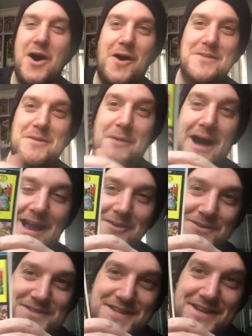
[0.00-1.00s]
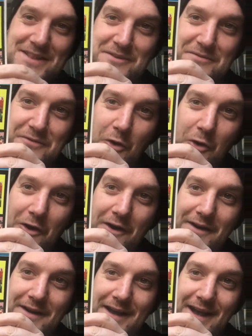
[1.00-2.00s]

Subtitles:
On the back was the 4